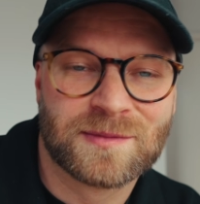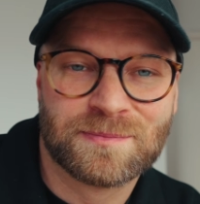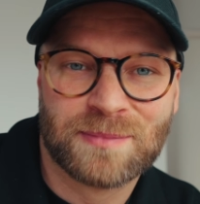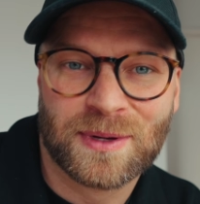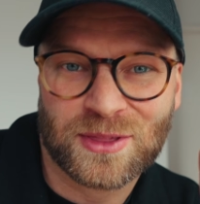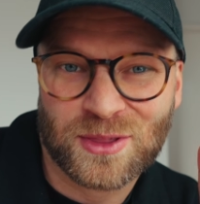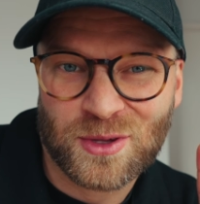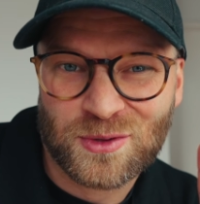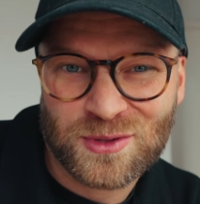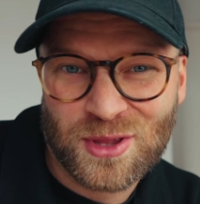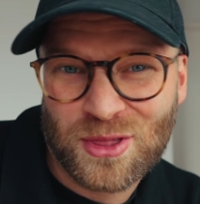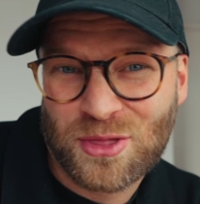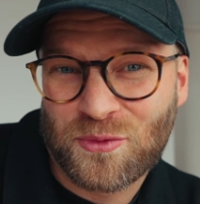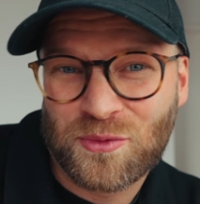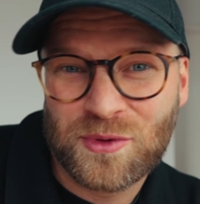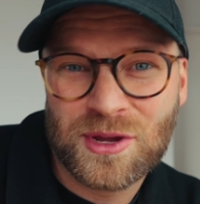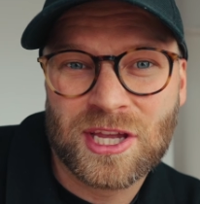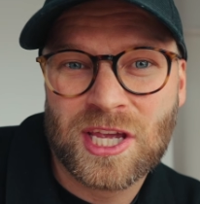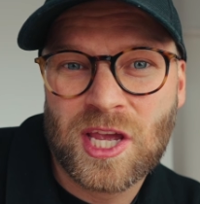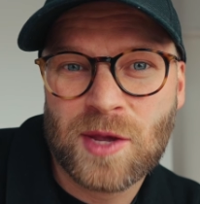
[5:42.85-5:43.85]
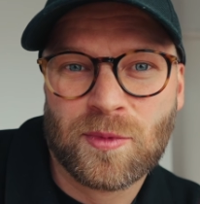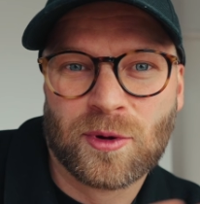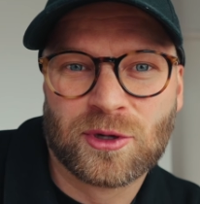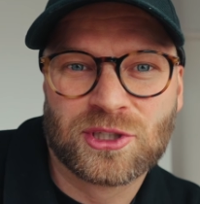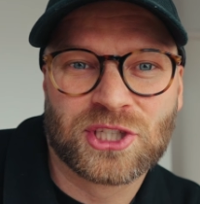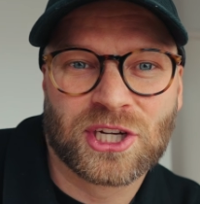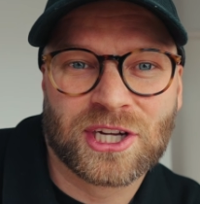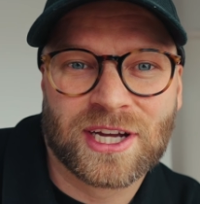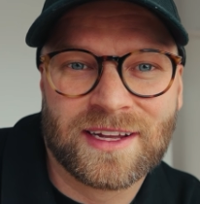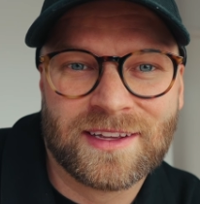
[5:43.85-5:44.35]
but those are the 3 keyboard
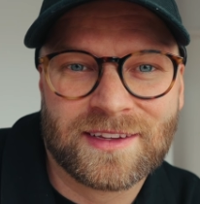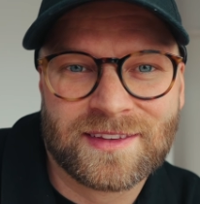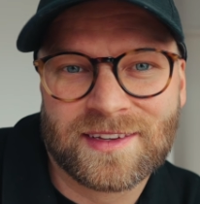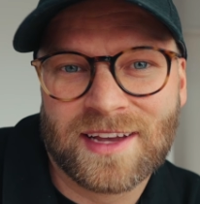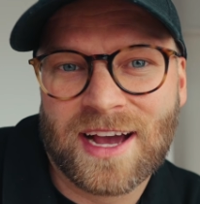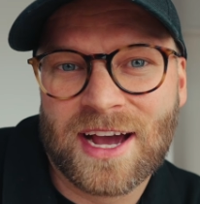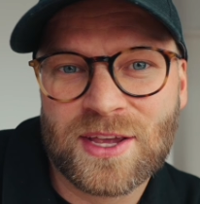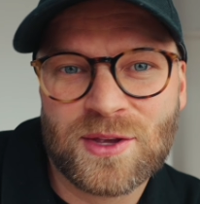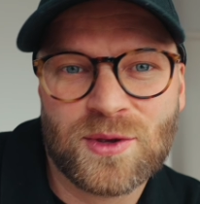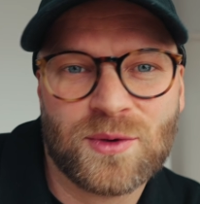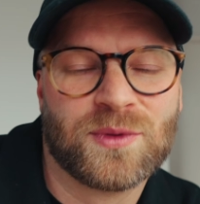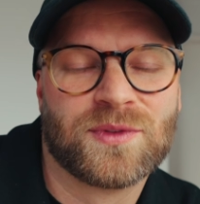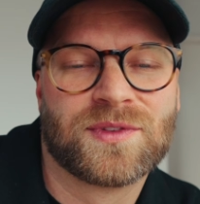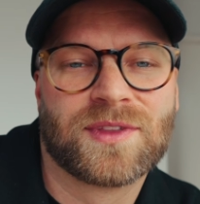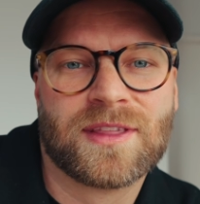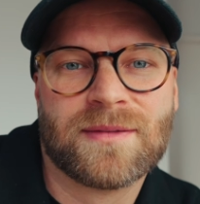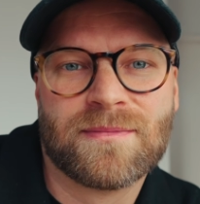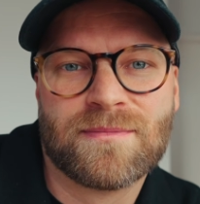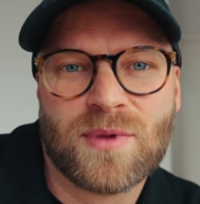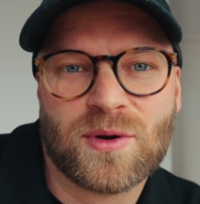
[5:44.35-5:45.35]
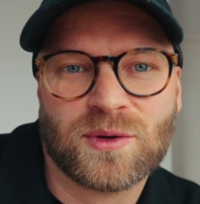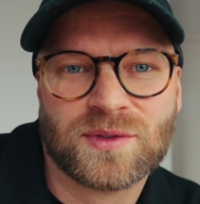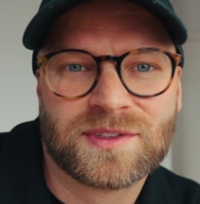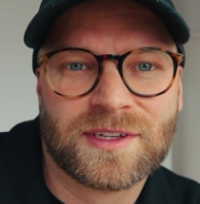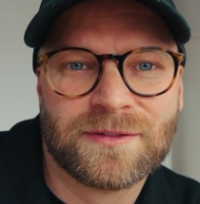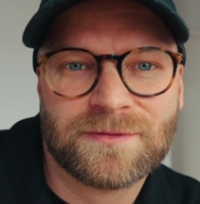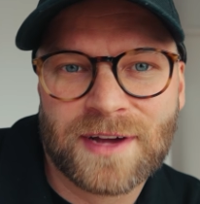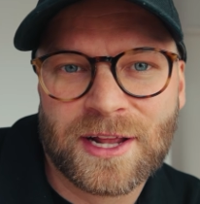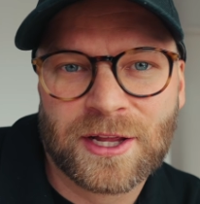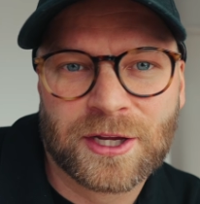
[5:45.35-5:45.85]
shortcuts I use the most
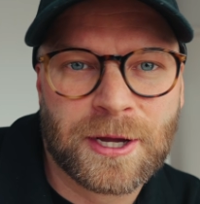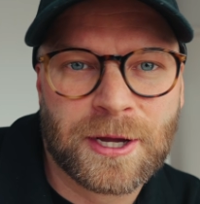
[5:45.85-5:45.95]
in Final